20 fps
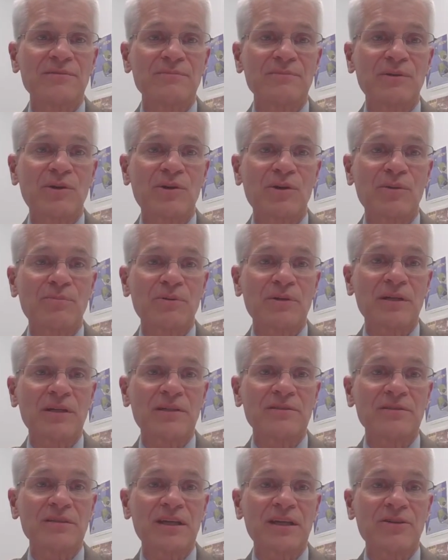corporate
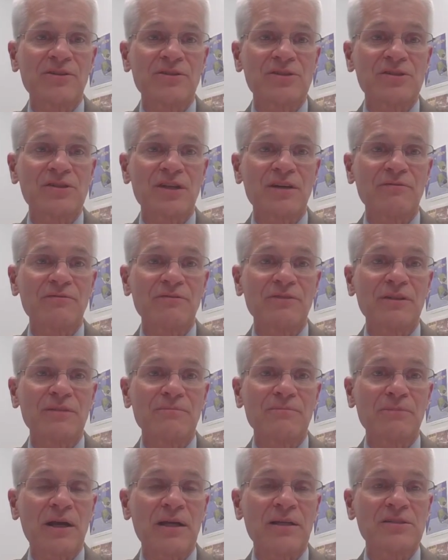healthcare stuff in the
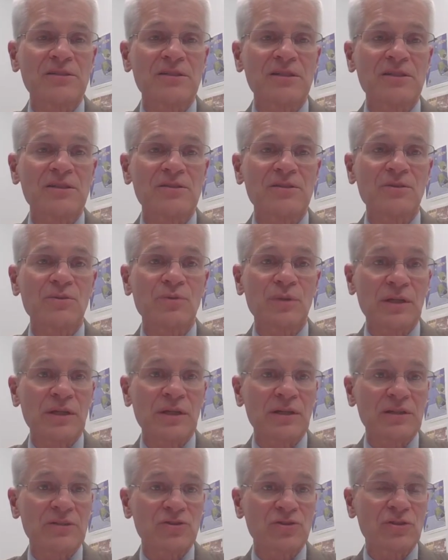process,
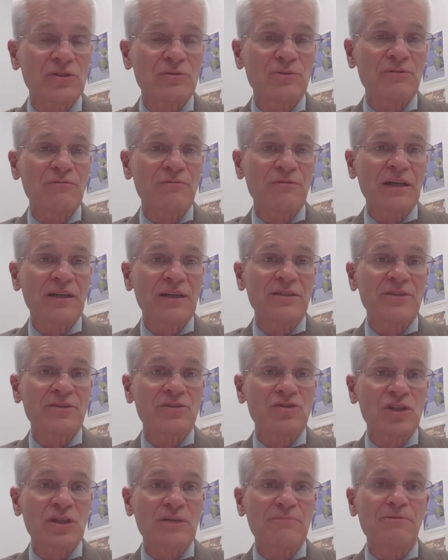we actually would find
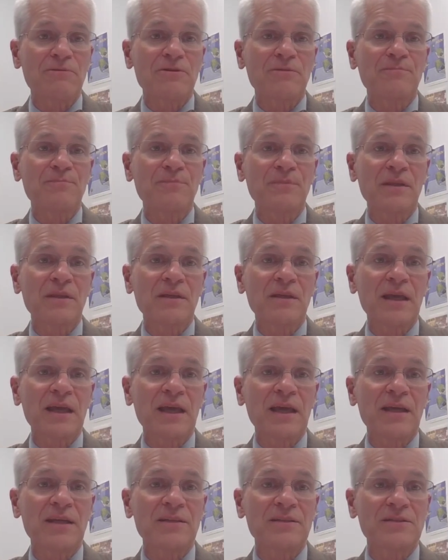it cheaper.
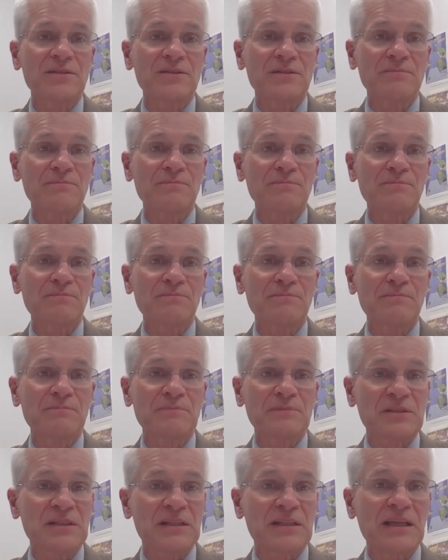And to
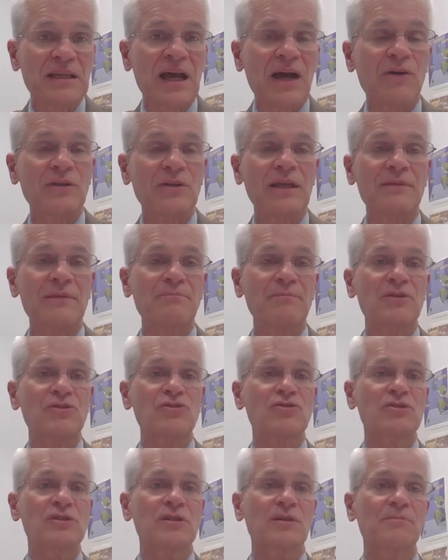see how that
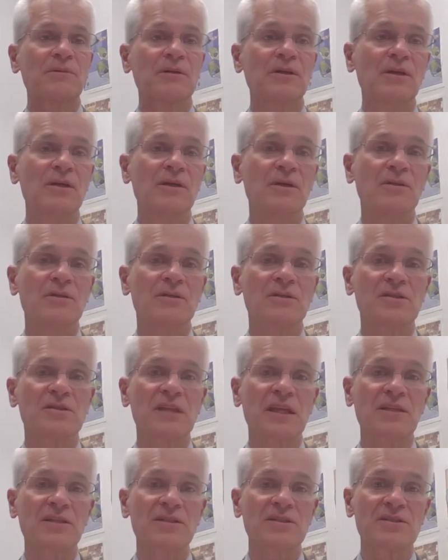measures up, the
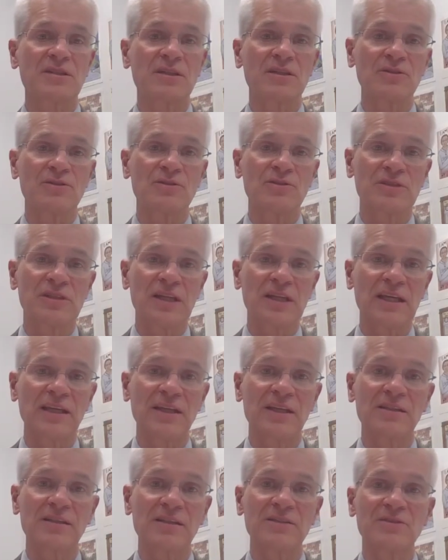state is
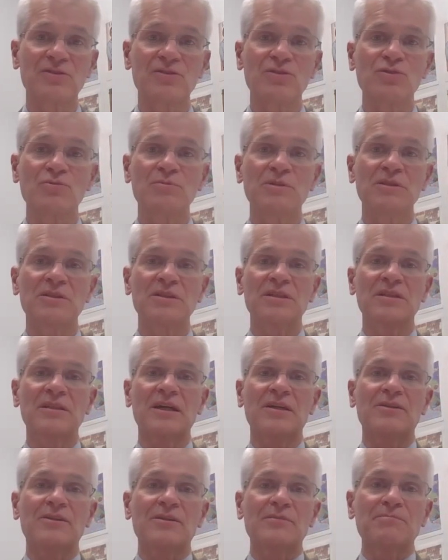undertaking a $2 million
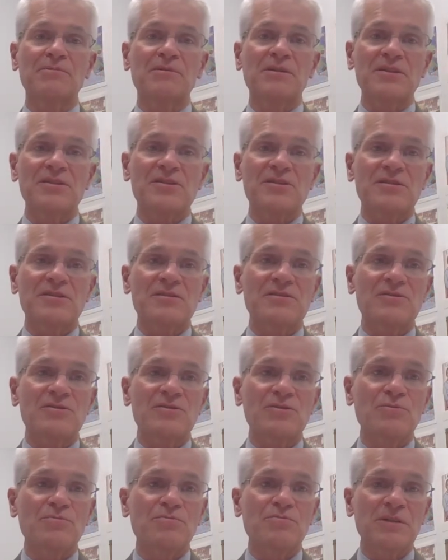plus,
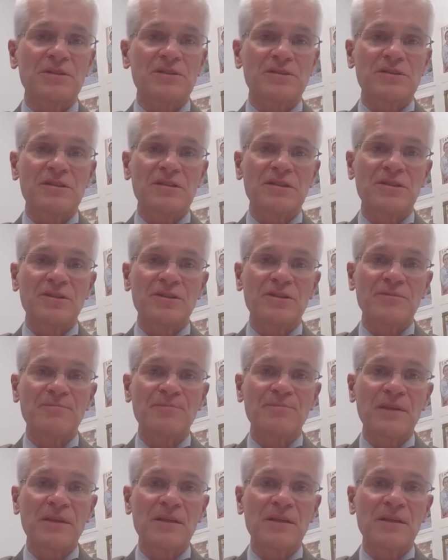2+ year